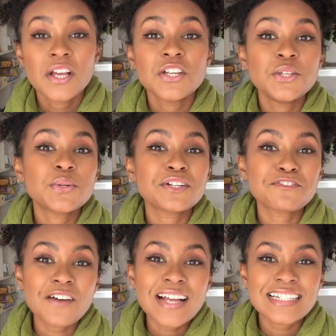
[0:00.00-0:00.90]
You can
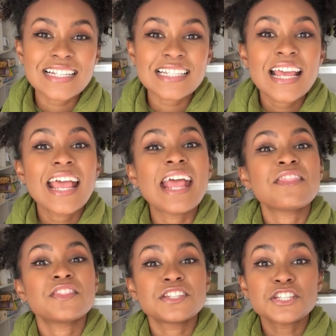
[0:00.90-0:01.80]
find it in
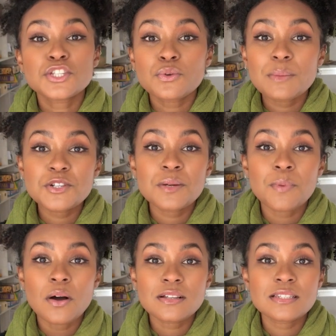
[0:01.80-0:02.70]
the description
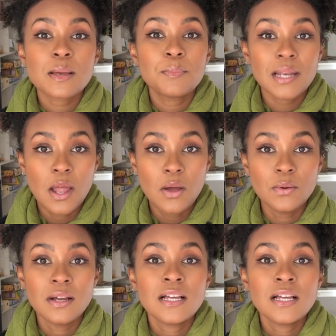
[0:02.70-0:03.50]
box below.